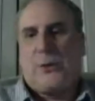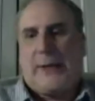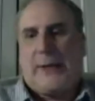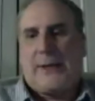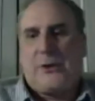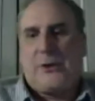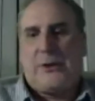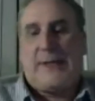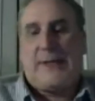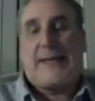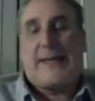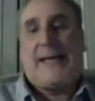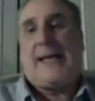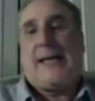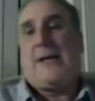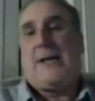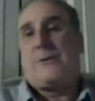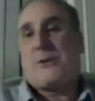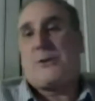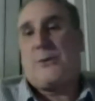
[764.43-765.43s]
good. And again, I
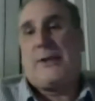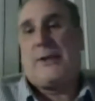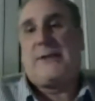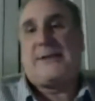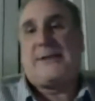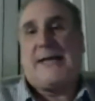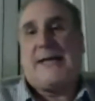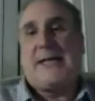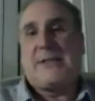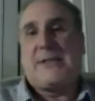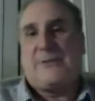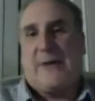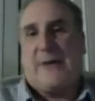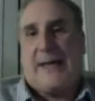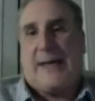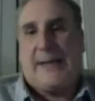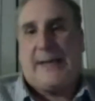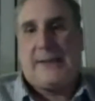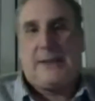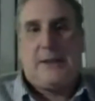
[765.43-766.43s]
was quite
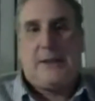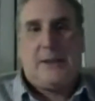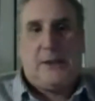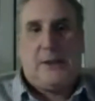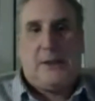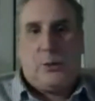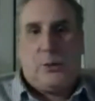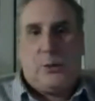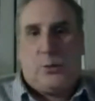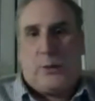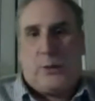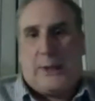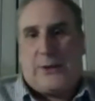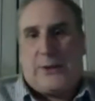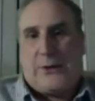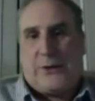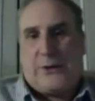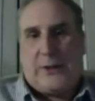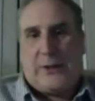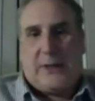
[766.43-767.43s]
satisfied with
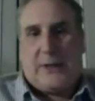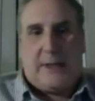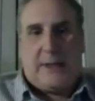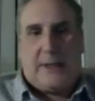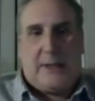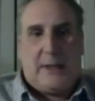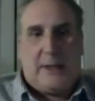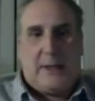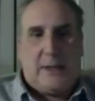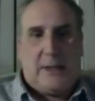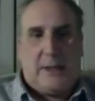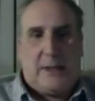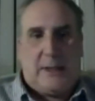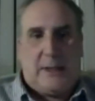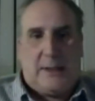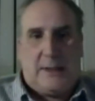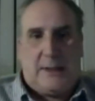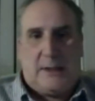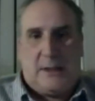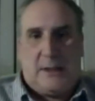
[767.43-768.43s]
the
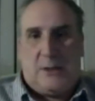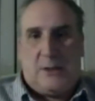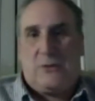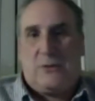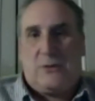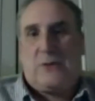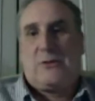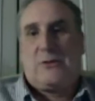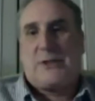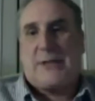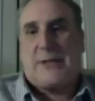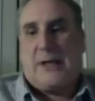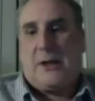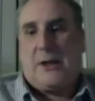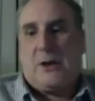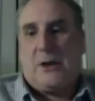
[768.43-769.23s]
result of